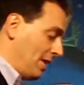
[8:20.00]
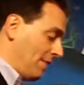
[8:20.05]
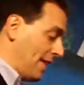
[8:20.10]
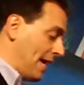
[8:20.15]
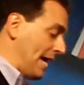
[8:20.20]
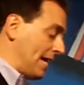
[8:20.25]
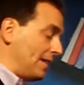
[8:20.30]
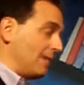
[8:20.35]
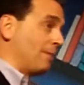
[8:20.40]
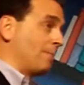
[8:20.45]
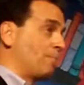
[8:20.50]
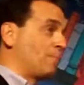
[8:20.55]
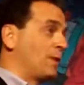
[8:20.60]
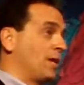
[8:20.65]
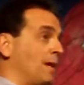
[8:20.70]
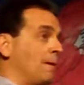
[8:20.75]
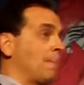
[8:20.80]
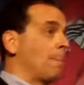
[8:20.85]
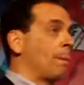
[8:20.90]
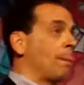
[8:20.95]
that
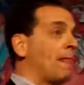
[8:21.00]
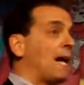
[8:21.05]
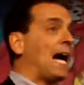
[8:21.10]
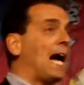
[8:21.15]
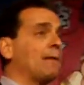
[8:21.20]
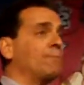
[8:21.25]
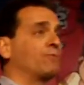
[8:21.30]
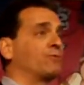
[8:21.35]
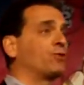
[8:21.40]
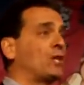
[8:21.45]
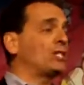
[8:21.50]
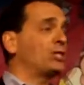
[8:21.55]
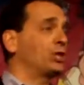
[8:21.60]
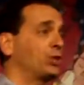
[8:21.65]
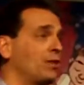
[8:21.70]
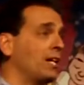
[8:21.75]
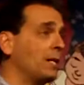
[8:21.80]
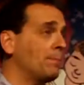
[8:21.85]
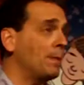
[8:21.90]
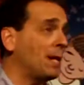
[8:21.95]
I'm
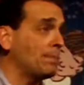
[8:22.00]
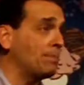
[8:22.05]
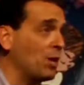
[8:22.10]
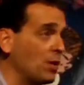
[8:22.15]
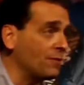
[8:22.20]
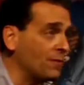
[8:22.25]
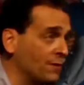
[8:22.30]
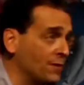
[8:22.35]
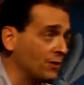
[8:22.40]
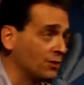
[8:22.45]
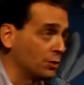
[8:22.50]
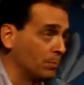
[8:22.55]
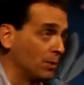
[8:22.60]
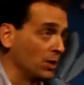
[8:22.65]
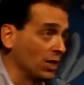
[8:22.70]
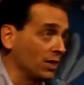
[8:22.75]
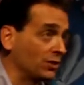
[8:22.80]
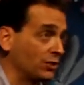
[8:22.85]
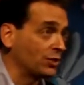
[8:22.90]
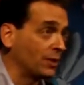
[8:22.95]
frustrated by both of those
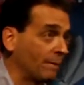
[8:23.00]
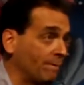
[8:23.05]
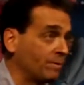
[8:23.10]
books.